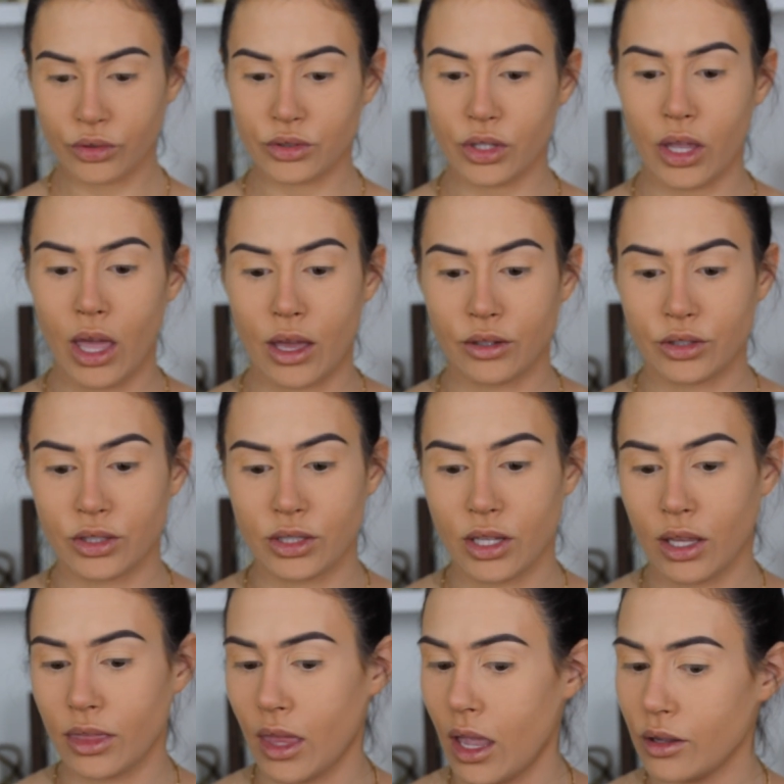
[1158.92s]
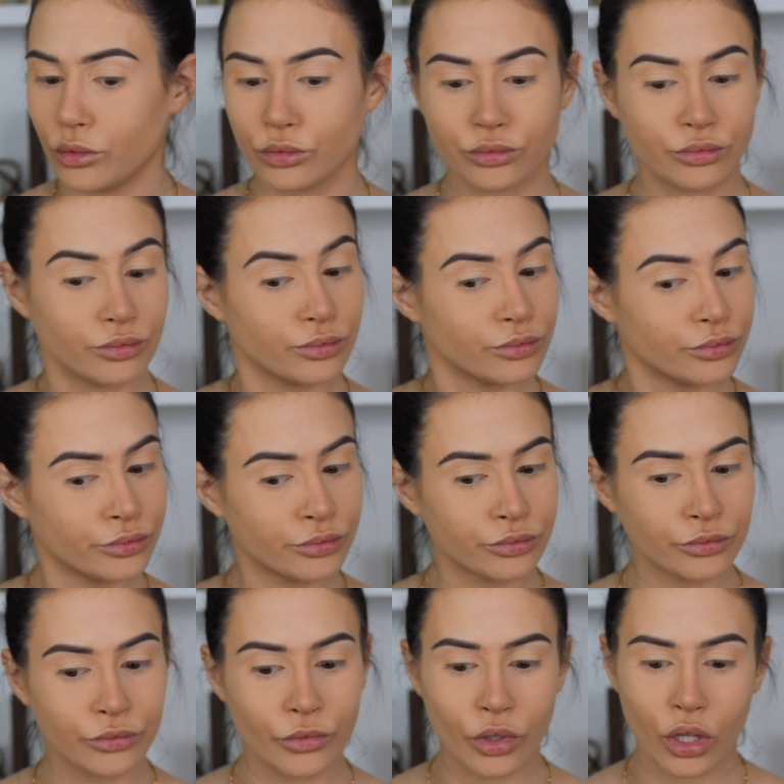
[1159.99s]
So yeah, just like that.
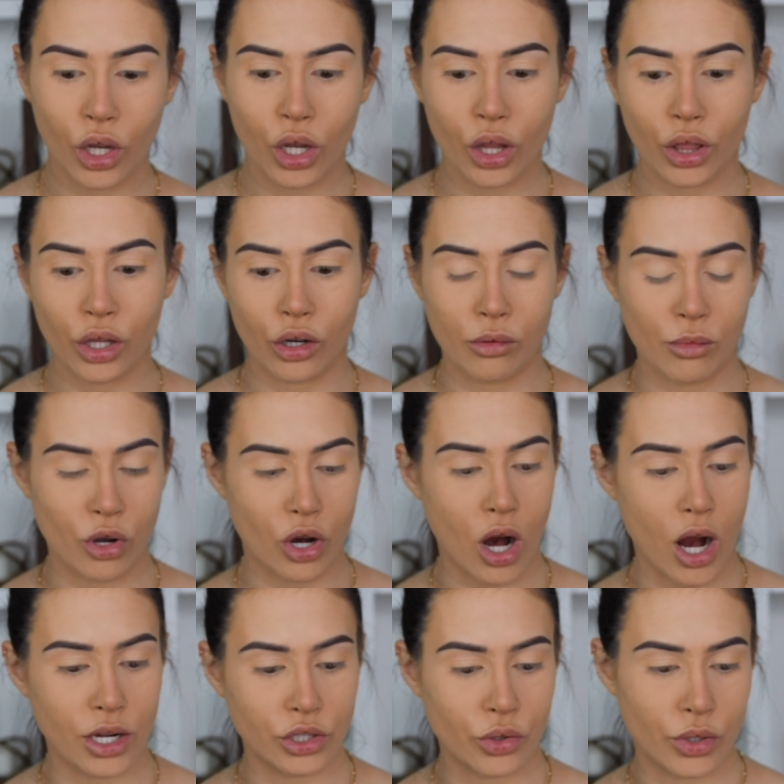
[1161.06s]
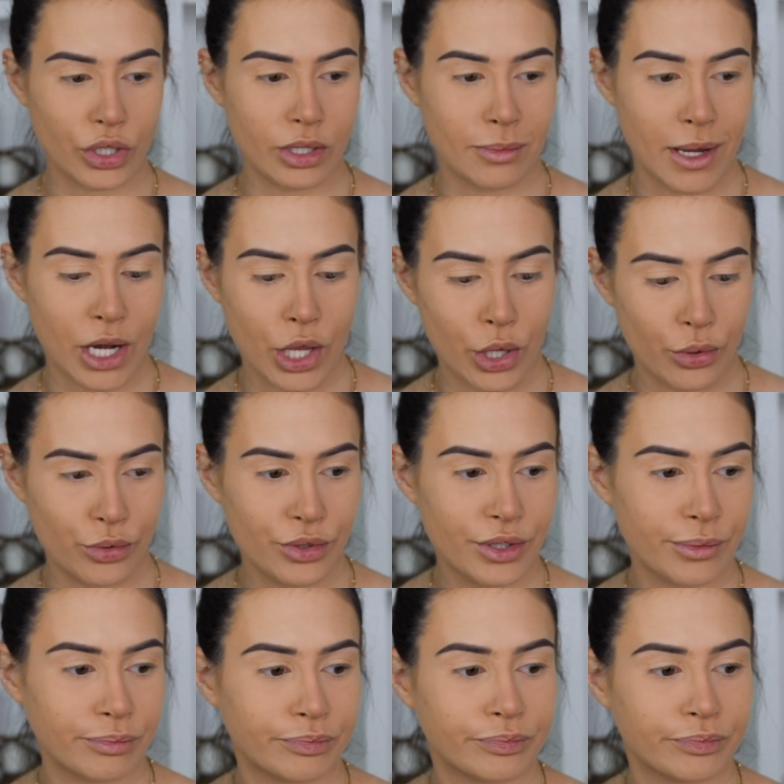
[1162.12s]
A little more contour to my nose.